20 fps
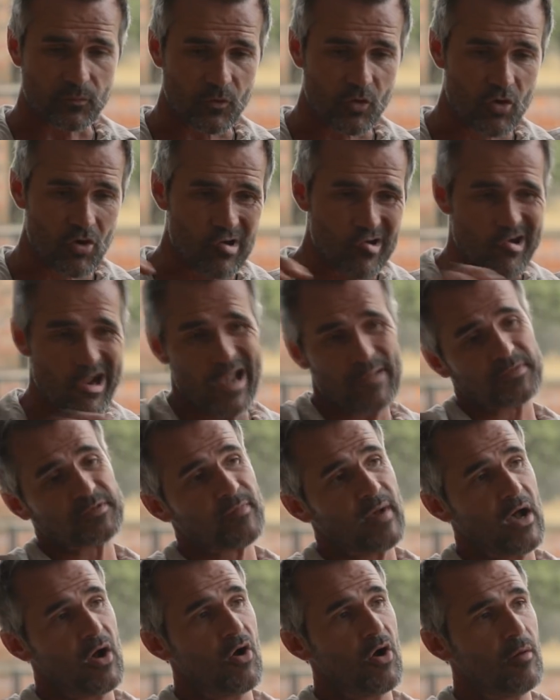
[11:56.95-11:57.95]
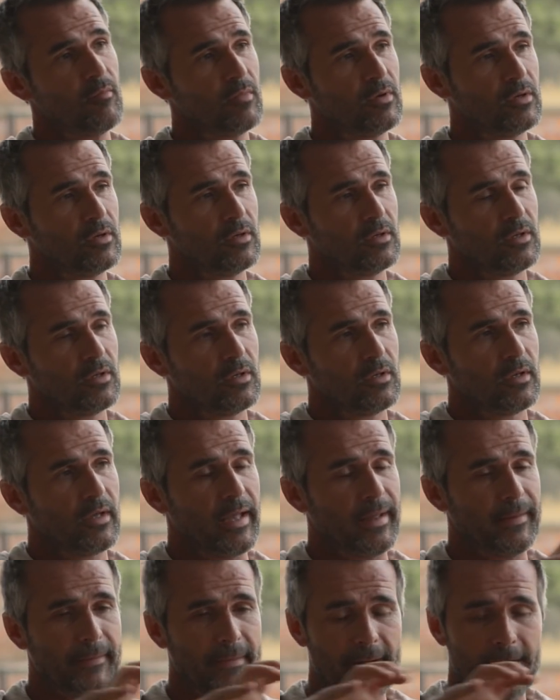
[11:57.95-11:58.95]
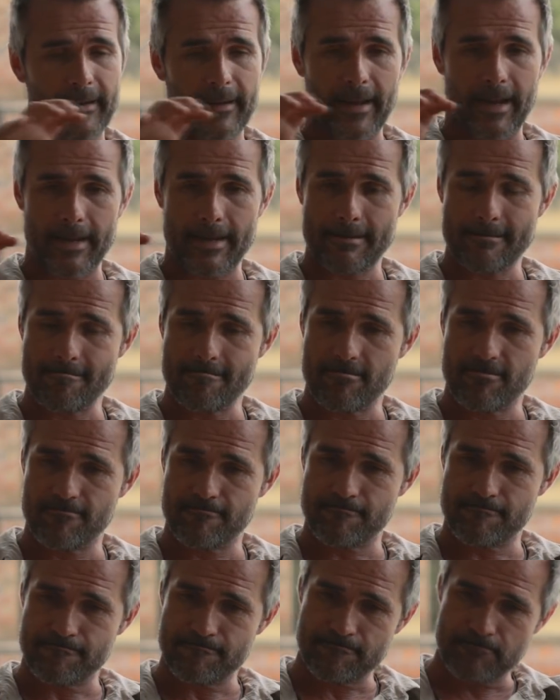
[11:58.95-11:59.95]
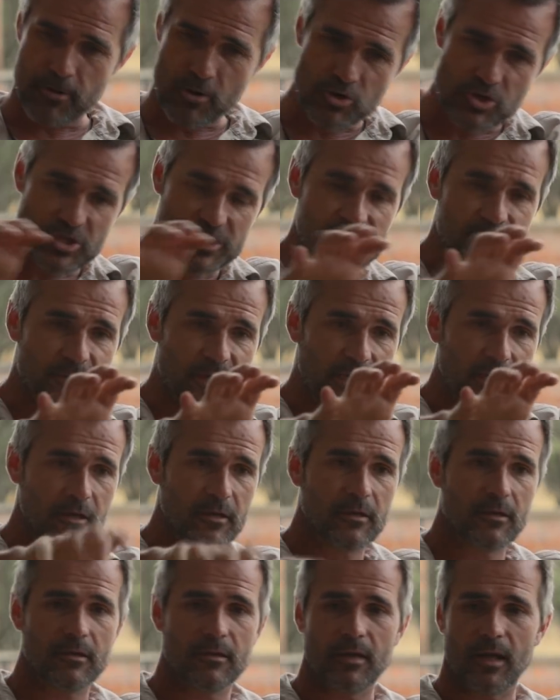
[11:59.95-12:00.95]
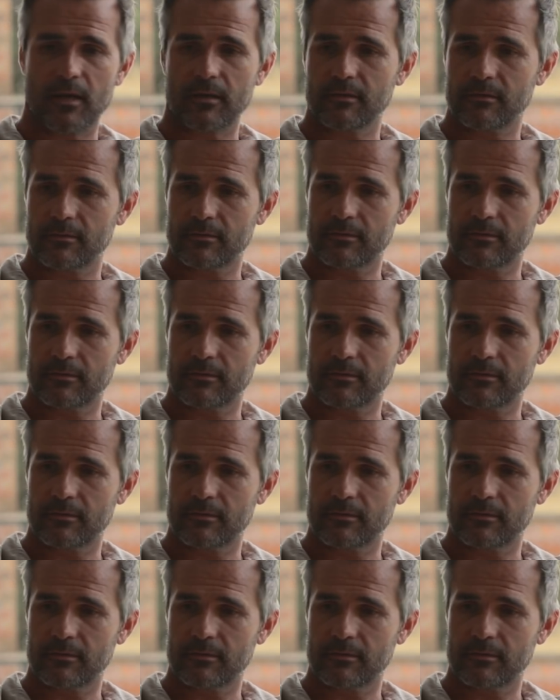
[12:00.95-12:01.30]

grabs my arm and and pushes me like